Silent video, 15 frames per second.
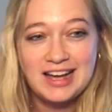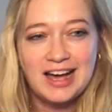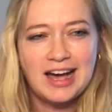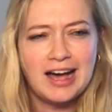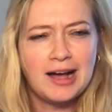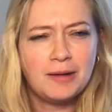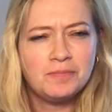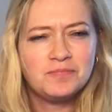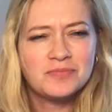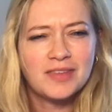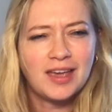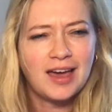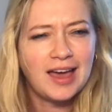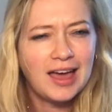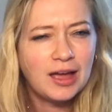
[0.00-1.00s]
Um,
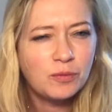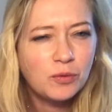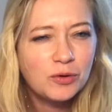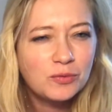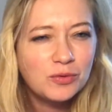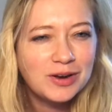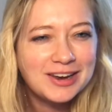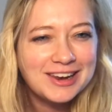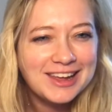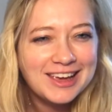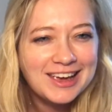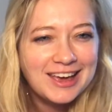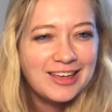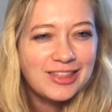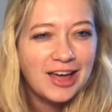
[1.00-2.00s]
I had one written
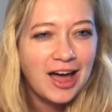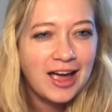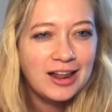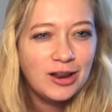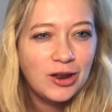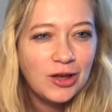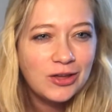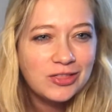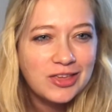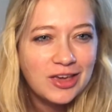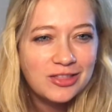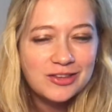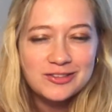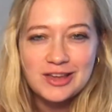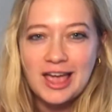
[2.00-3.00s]
here that I learned the
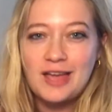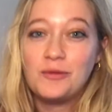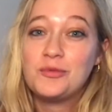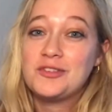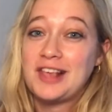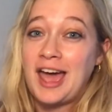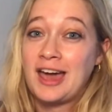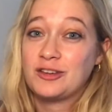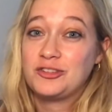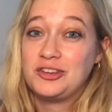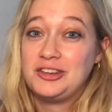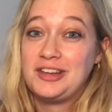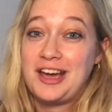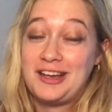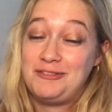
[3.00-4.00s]
other day. It was
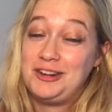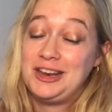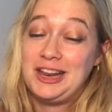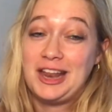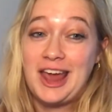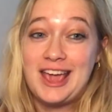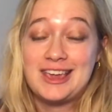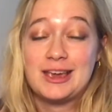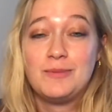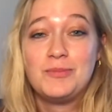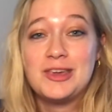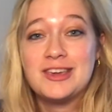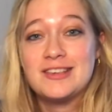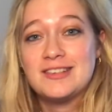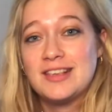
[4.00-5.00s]
actually, I really like it,
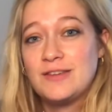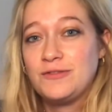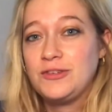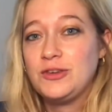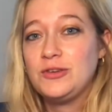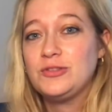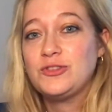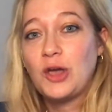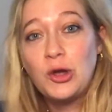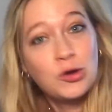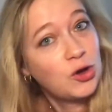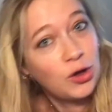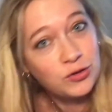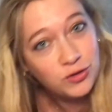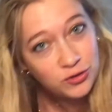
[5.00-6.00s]
because if you don't
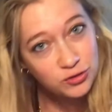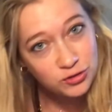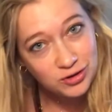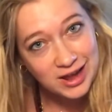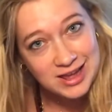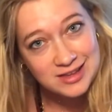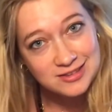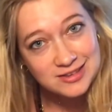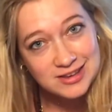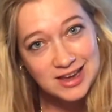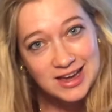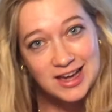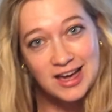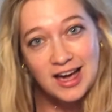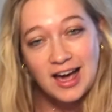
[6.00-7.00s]
concentrate,
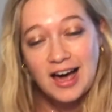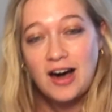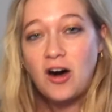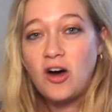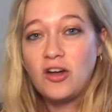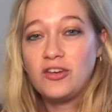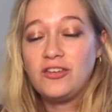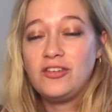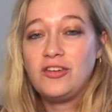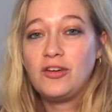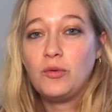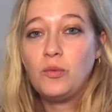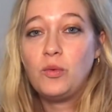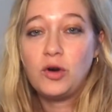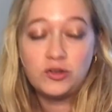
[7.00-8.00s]
on
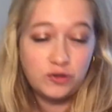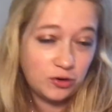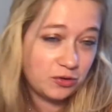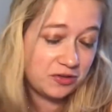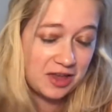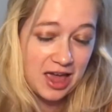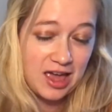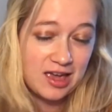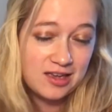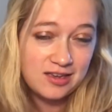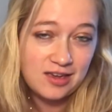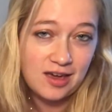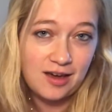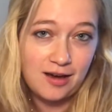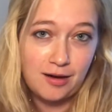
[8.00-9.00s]
what you're
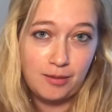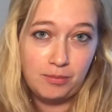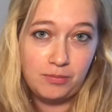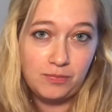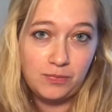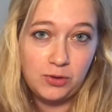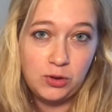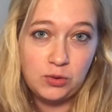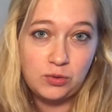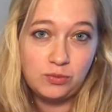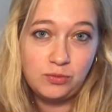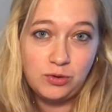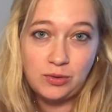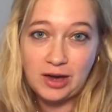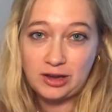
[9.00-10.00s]
saying, um, you,
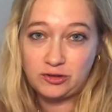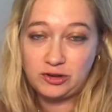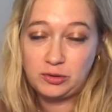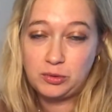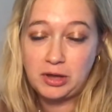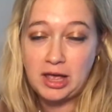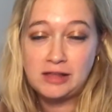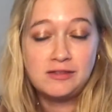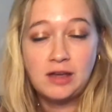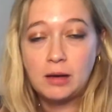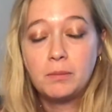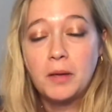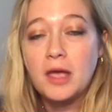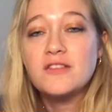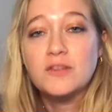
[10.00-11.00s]
you actually will end
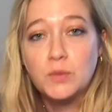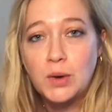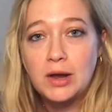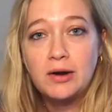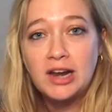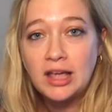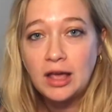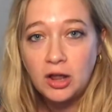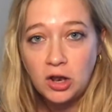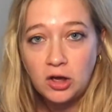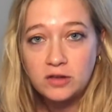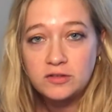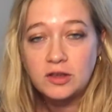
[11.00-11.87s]
up swearing a lot.